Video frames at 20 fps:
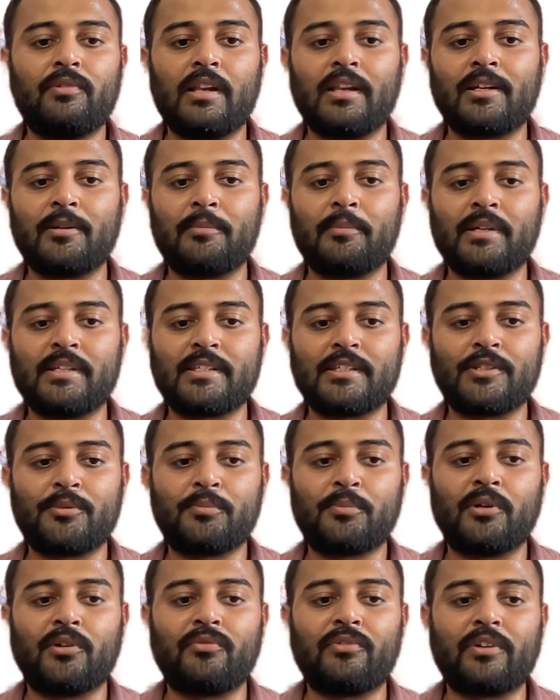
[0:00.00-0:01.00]
welcome message.
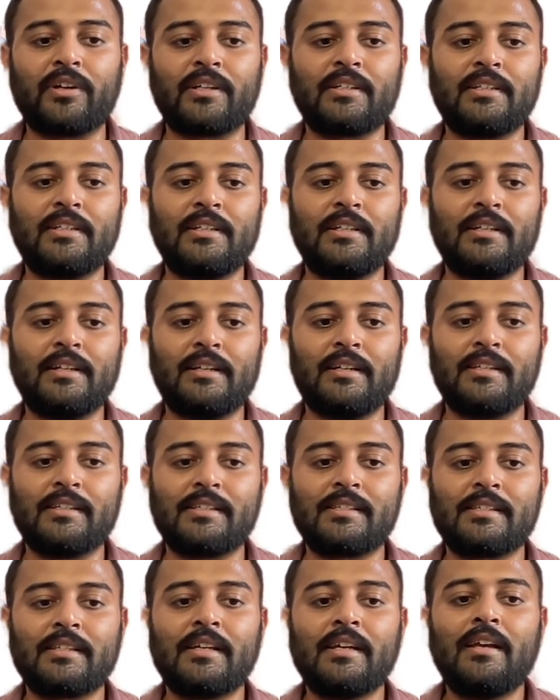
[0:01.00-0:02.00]
Perfect, here it
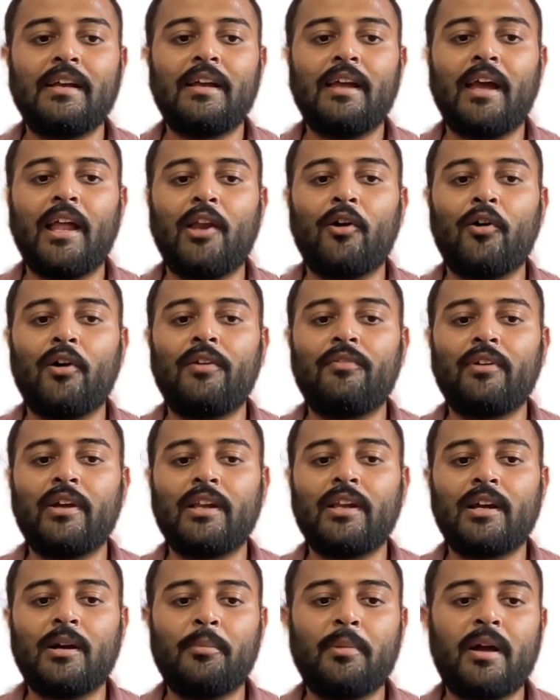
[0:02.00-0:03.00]
is. Hello and
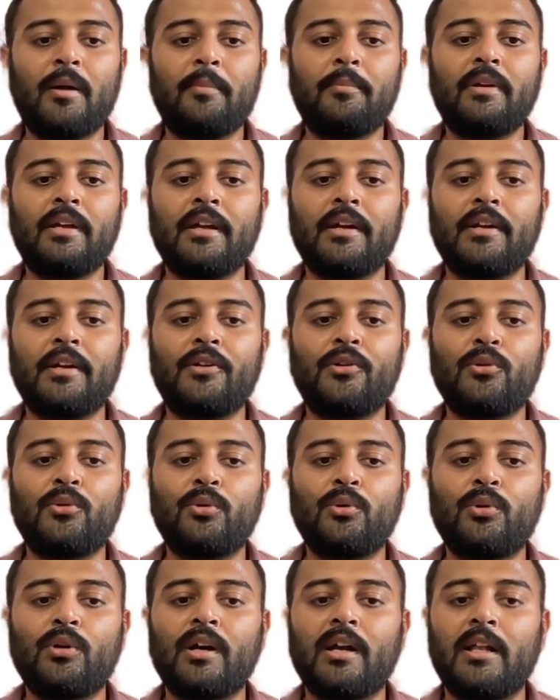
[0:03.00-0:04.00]
welcome, I'm here
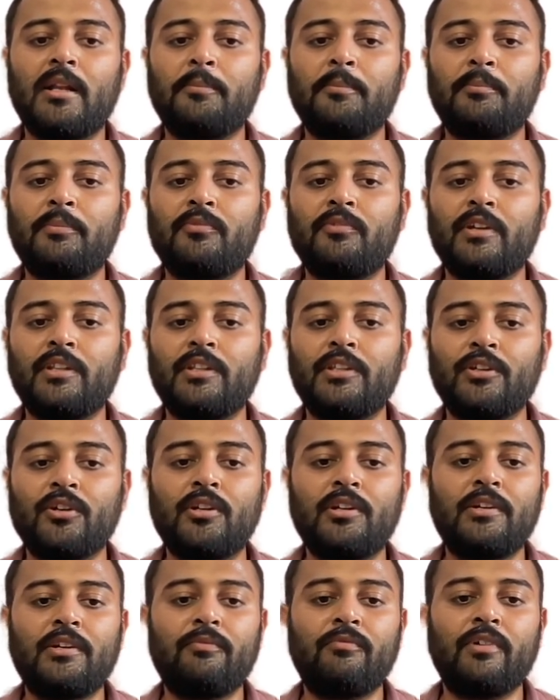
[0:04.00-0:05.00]
to help with your
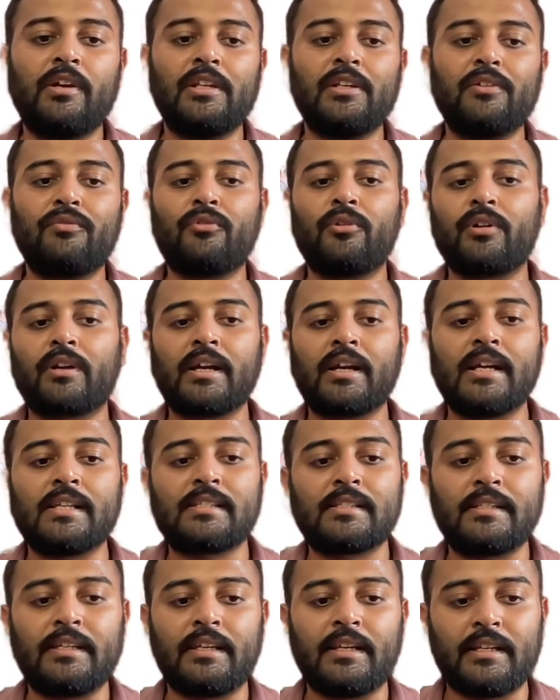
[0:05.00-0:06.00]
weather forecast
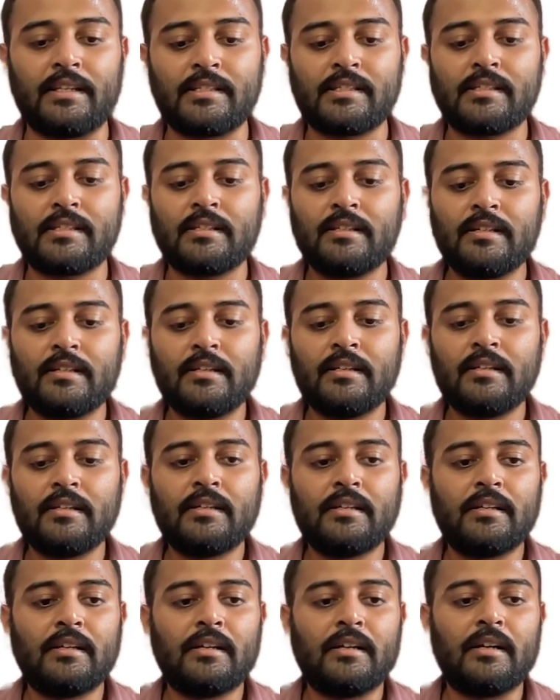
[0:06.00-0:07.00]
needs.
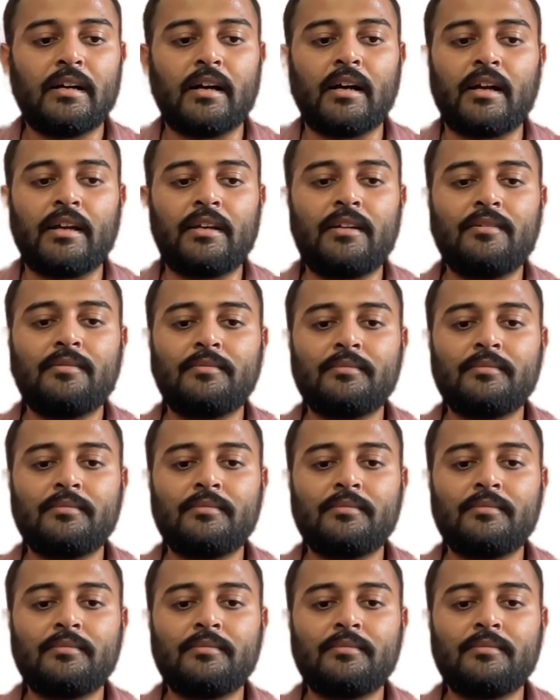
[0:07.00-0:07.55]
Hi.